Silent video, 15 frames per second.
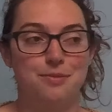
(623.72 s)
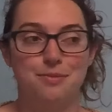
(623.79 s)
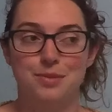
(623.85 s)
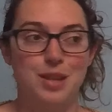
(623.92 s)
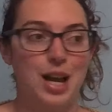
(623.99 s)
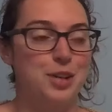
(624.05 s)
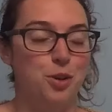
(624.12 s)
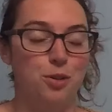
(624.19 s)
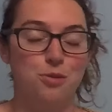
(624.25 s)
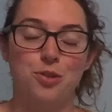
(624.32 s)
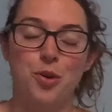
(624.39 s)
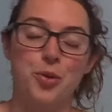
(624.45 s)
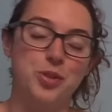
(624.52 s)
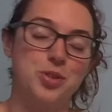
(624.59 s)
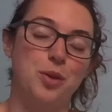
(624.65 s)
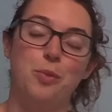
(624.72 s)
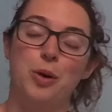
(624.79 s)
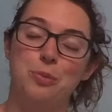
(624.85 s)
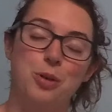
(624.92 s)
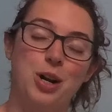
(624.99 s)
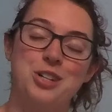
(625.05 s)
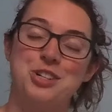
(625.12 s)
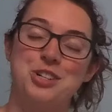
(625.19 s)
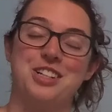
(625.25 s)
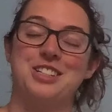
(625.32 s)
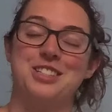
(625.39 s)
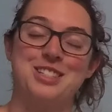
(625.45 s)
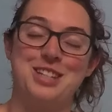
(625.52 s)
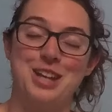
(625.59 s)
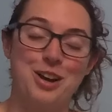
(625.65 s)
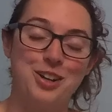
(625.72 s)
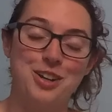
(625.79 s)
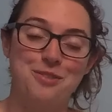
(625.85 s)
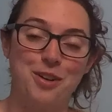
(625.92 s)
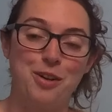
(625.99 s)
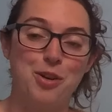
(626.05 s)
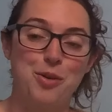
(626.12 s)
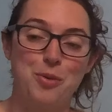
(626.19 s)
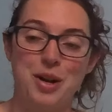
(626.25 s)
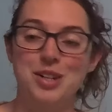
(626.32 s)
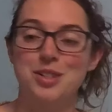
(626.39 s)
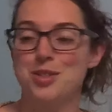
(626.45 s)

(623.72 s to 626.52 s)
I don't focus on one project and stay on it very well,